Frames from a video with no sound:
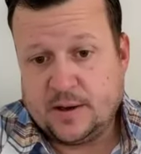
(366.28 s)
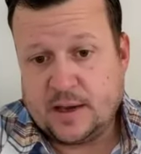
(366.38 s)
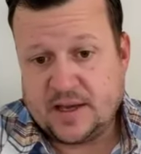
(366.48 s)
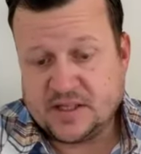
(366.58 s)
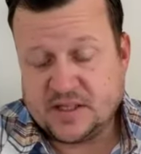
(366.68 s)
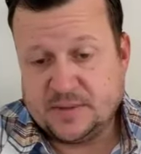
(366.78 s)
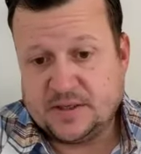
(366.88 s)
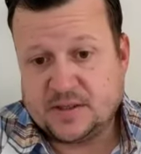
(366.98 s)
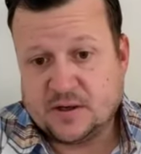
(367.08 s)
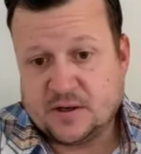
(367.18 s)

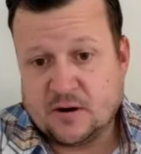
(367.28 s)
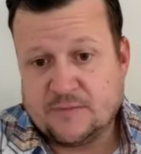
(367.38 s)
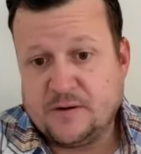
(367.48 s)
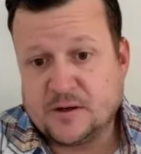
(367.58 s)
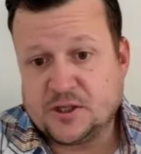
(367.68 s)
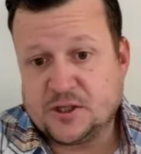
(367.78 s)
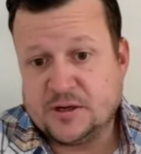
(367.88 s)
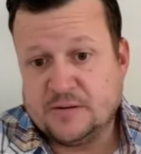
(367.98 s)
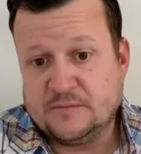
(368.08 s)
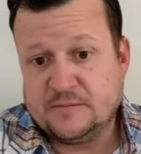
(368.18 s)
estimates are a function
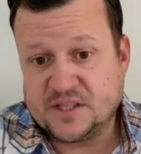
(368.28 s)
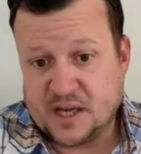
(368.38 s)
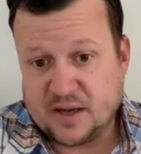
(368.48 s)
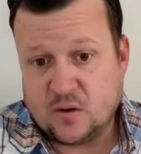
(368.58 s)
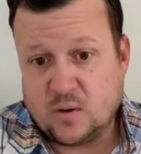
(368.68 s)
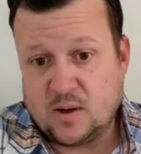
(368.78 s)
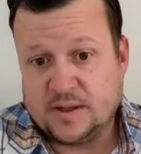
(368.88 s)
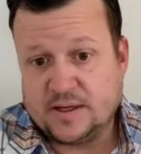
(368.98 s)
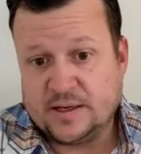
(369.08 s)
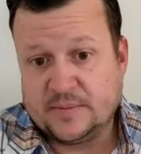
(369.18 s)
of design
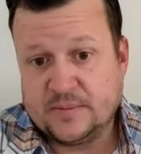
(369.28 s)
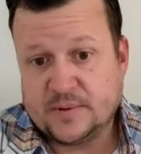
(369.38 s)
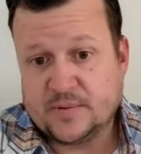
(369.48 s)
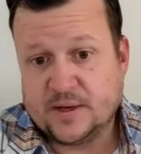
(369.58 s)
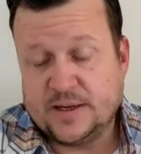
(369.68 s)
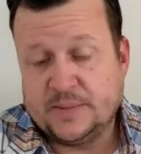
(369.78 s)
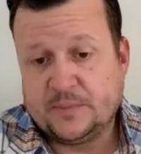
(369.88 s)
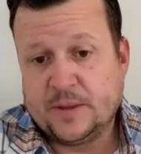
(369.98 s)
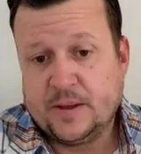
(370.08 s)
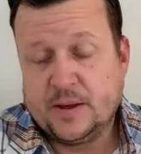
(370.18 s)
quality, right?
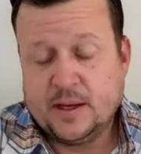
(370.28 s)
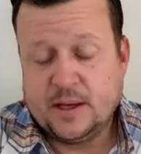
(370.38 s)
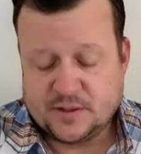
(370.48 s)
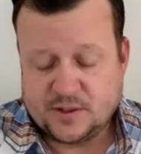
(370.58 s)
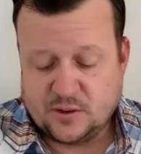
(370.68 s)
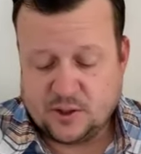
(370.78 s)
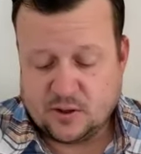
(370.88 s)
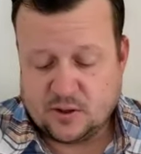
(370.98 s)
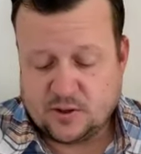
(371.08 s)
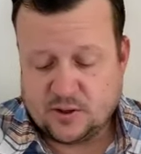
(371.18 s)
And so
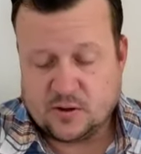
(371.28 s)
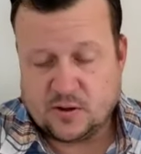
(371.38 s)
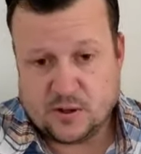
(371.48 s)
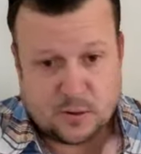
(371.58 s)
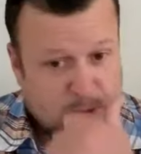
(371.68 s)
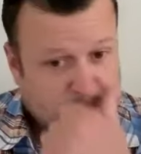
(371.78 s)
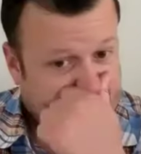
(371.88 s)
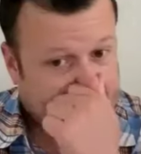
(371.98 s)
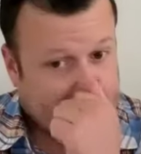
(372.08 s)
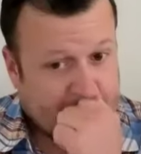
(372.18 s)
your
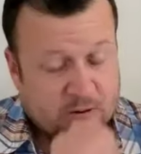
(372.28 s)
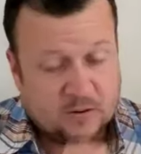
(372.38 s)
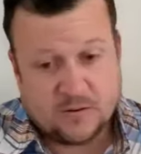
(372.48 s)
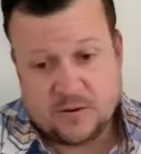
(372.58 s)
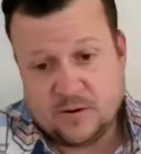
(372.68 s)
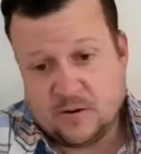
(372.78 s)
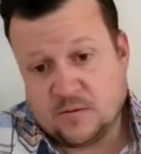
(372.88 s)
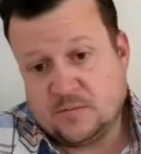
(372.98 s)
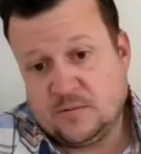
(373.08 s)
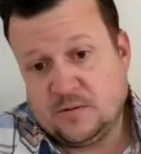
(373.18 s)

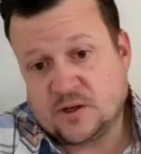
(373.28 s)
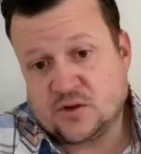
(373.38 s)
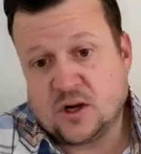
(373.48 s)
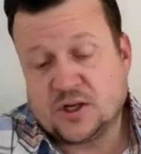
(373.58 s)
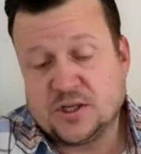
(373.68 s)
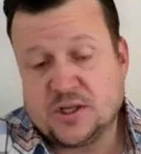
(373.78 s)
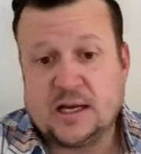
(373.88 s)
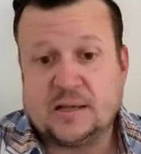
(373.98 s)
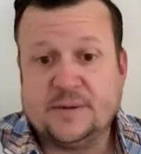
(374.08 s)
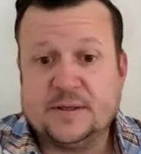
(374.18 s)
construction
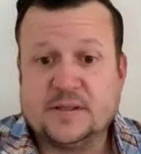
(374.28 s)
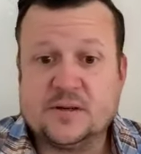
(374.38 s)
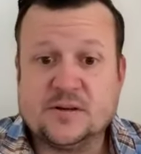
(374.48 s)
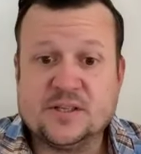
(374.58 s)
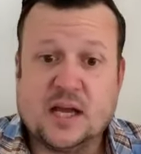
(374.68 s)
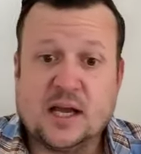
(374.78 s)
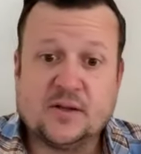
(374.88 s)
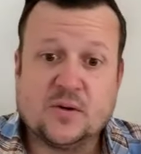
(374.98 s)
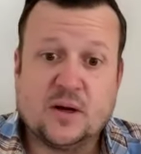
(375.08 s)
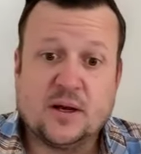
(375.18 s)
documents, your design
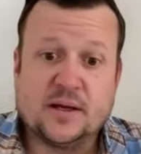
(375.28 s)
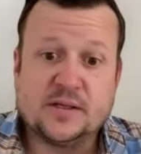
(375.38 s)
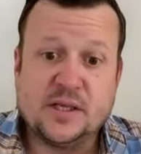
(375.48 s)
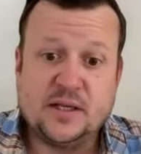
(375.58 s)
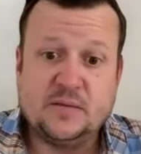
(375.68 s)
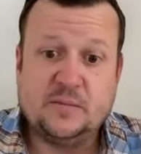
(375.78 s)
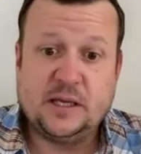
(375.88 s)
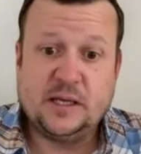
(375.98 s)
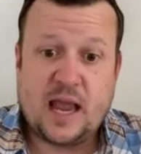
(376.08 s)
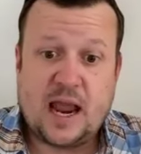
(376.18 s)
drawings need to
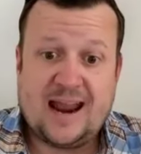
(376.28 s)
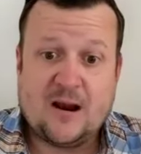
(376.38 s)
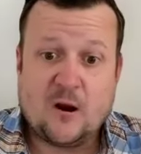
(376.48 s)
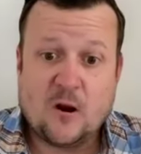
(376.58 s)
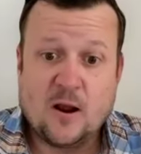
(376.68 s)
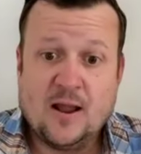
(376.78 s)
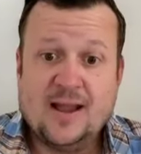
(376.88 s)
be airtight,